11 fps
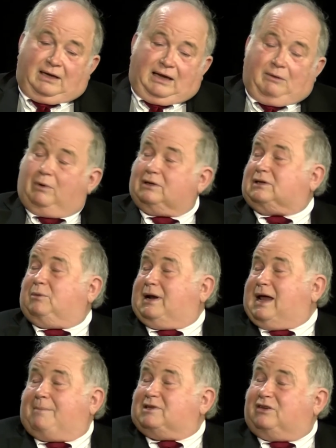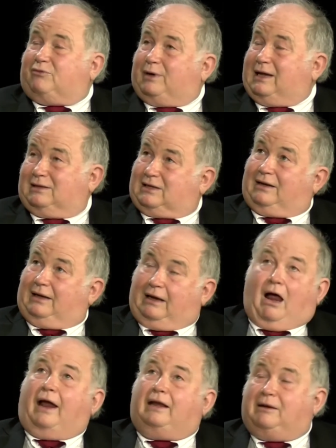And what happens if we get suddenly
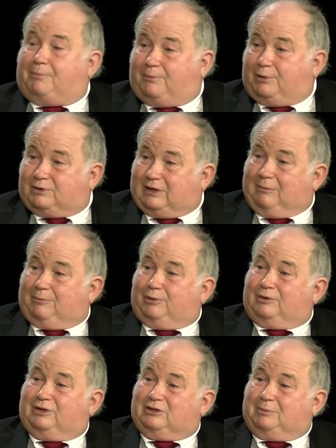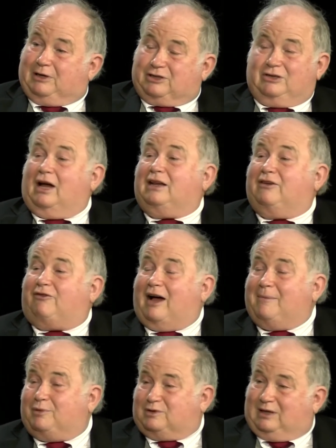90% participation,
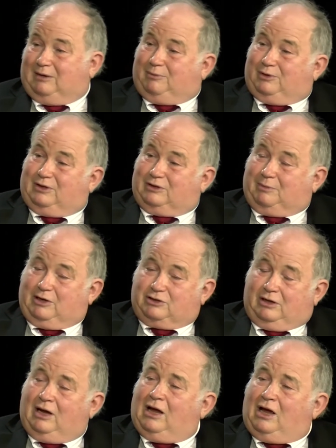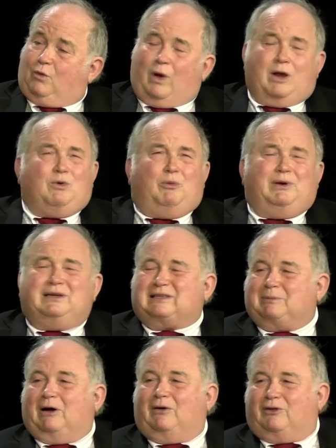95% participation? When will we
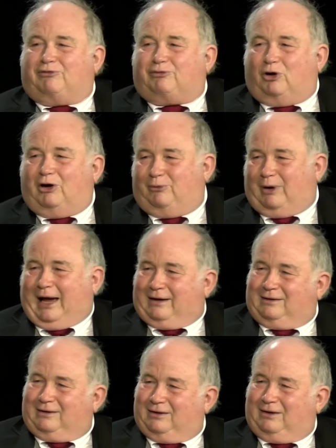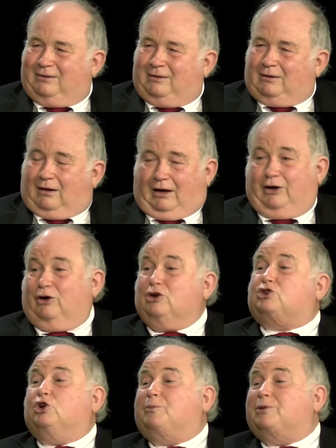smell the fraud rat,
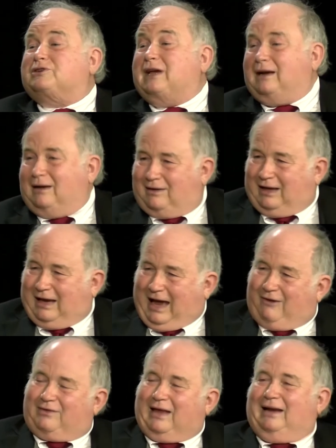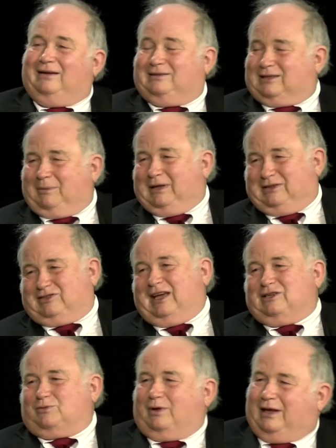102%? They have that in some of these
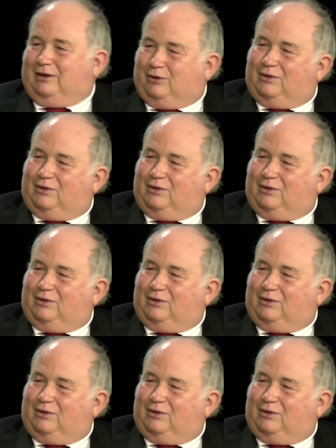states where they do this